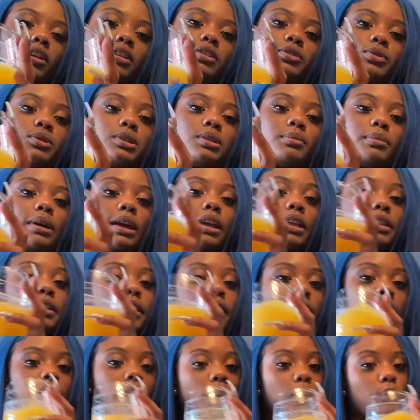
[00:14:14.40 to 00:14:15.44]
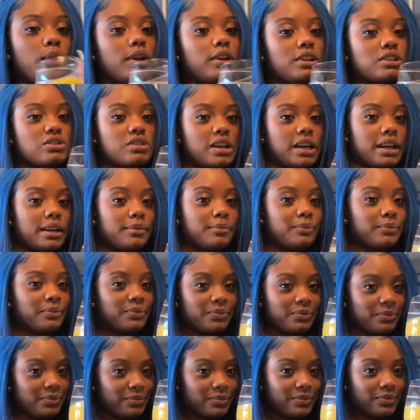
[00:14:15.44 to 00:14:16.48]
this was the main thing I went to try
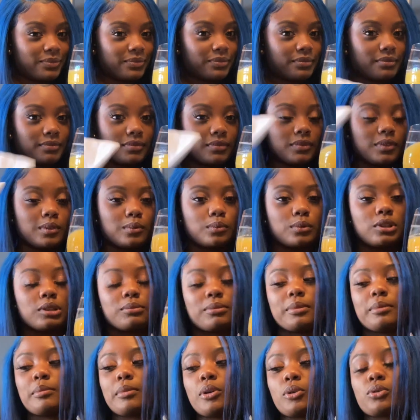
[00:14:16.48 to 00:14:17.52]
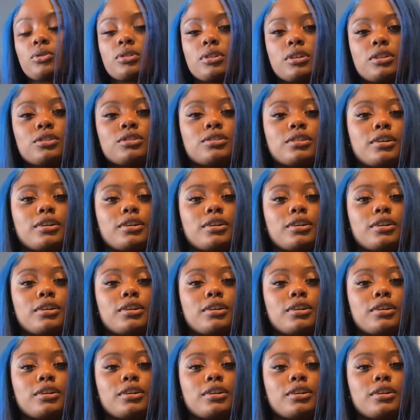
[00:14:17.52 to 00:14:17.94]
was a mimosa. So